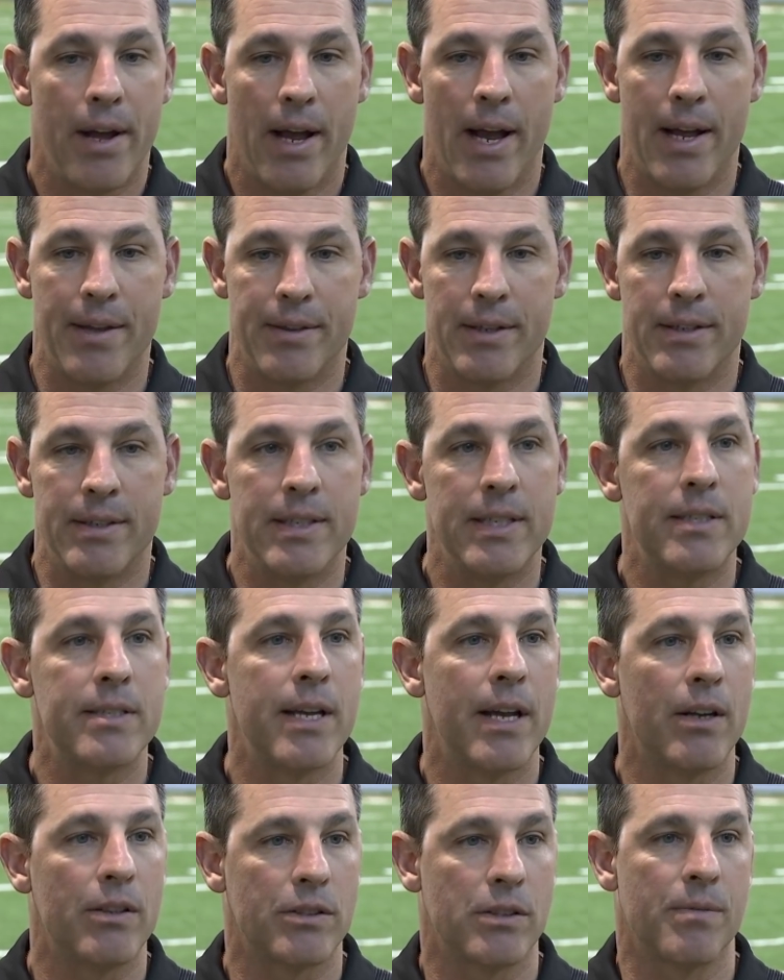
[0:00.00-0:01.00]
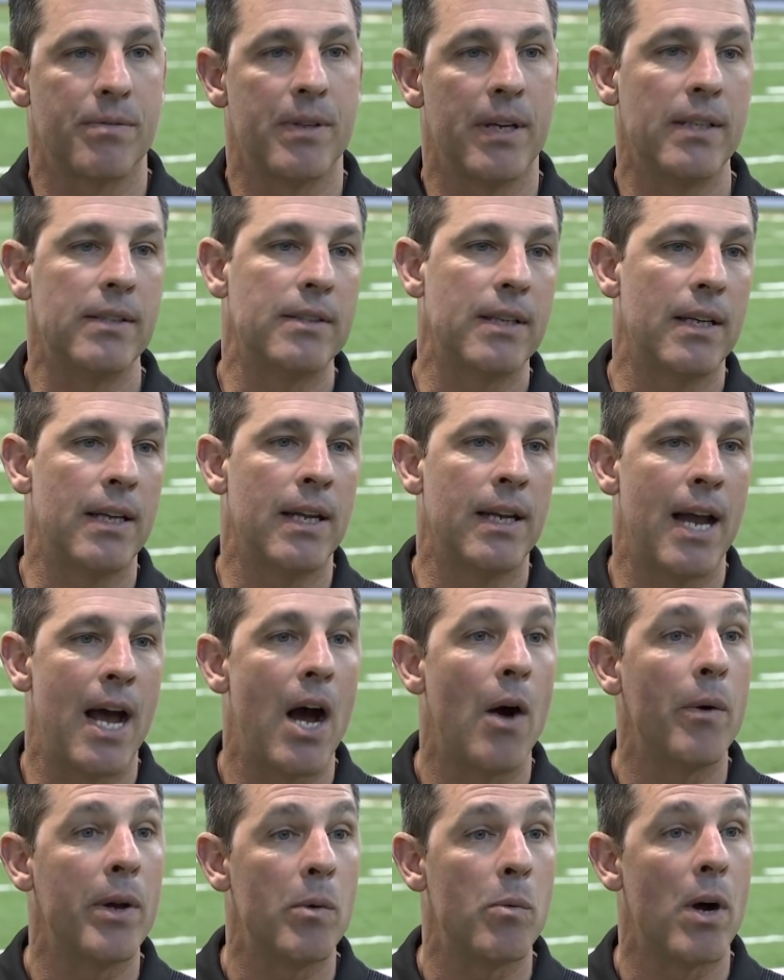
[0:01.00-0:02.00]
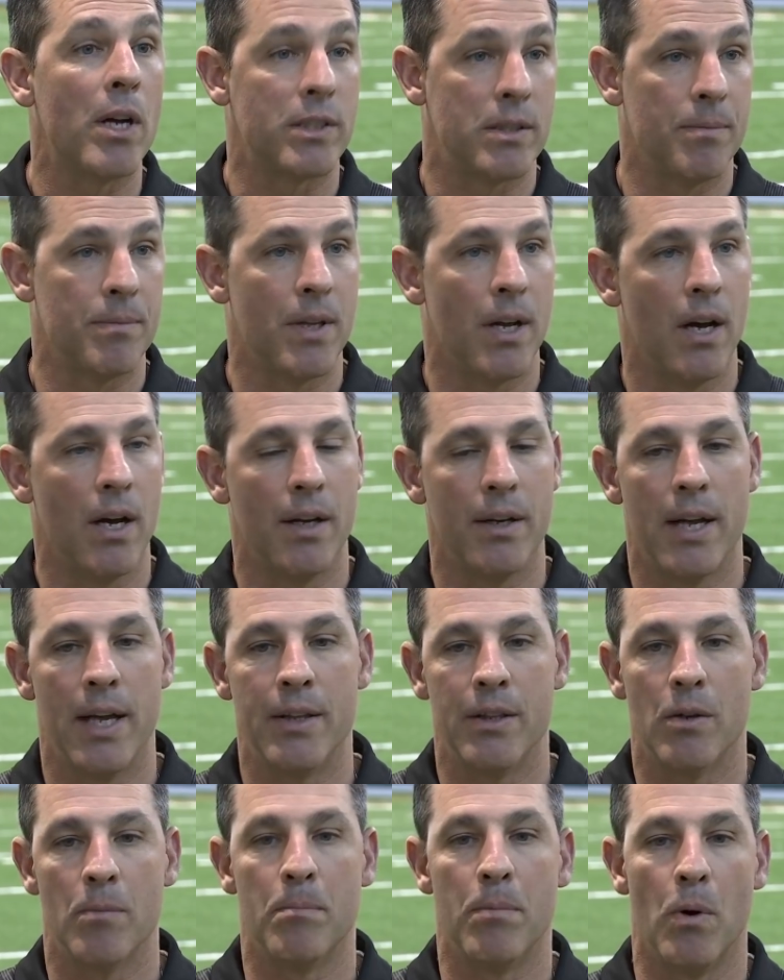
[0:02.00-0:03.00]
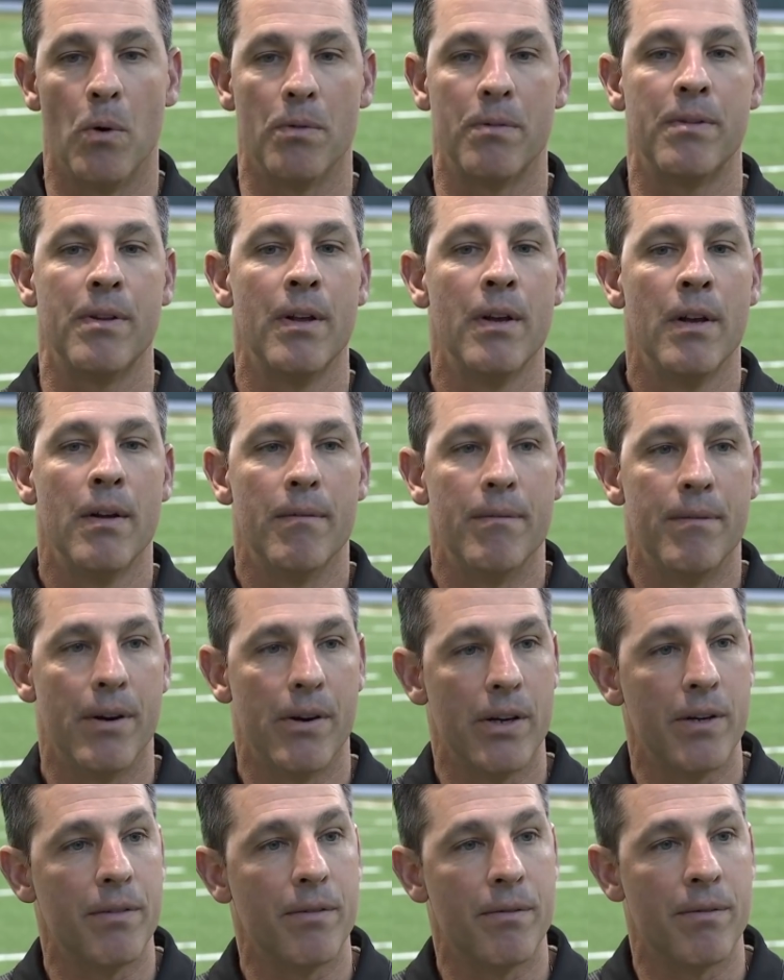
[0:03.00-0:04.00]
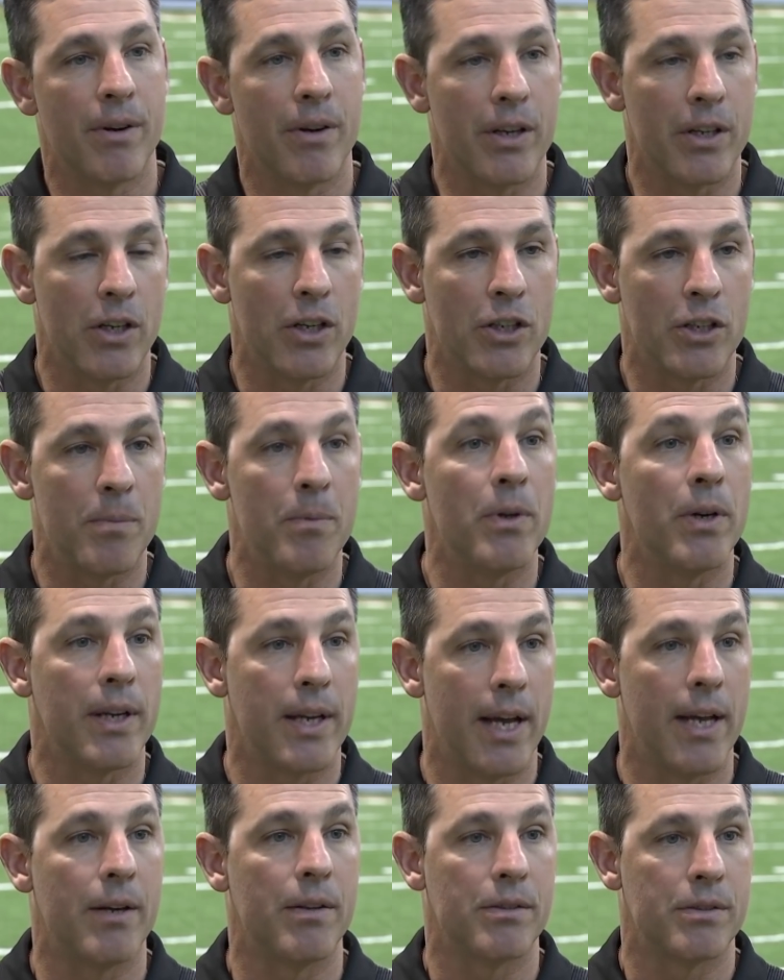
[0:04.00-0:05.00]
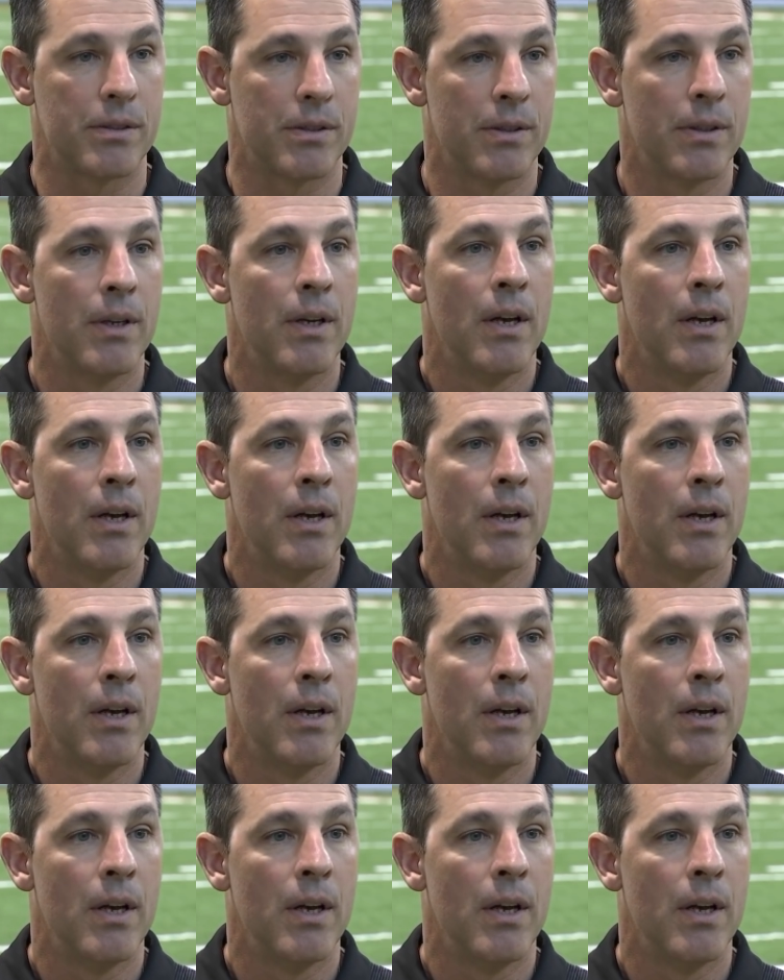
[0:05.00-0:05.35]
and the details of things and how he wants them done. And they're both very, very good communicators.